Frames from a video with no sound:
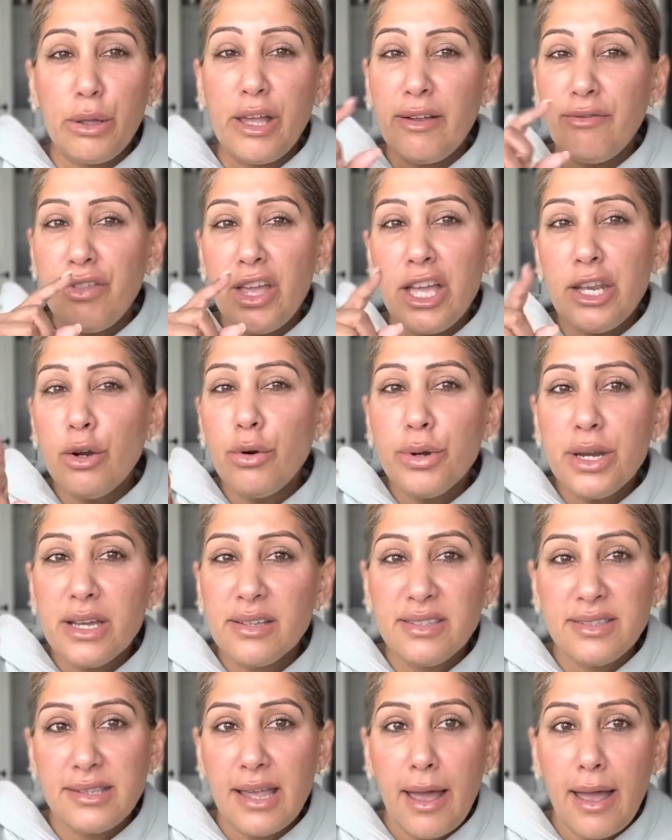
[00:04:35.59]
if they don't
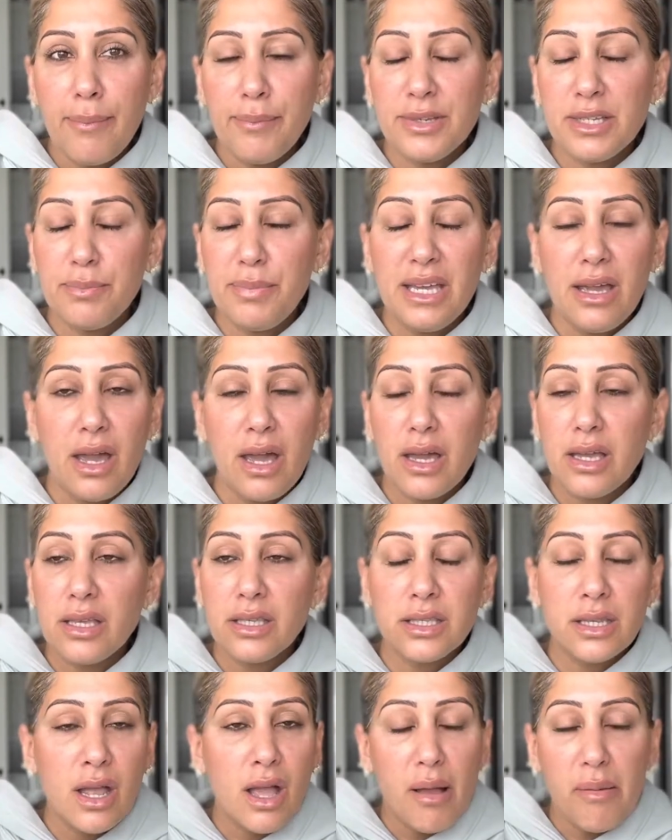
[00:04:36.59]
accept, because